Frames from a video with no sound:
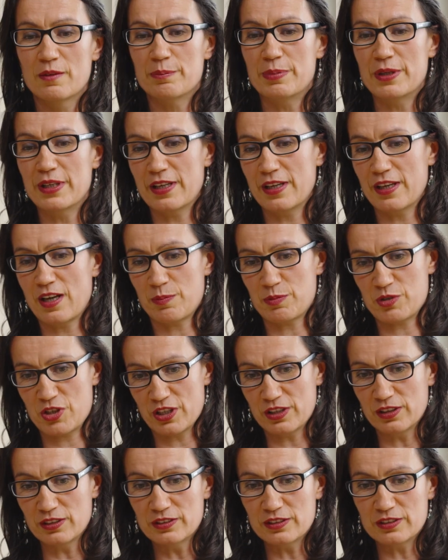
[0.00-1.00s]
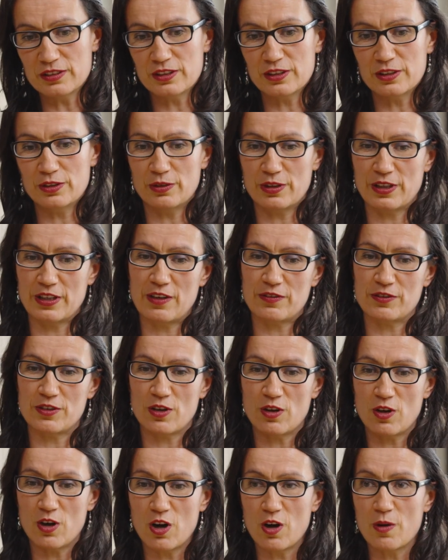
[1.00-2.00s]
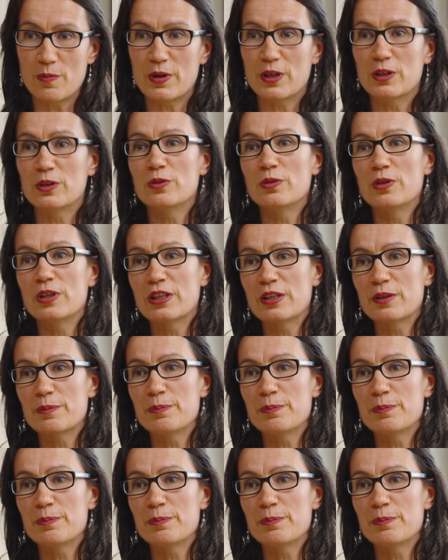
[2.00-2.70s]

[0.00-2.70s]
bringing up children, looking after home, and doing a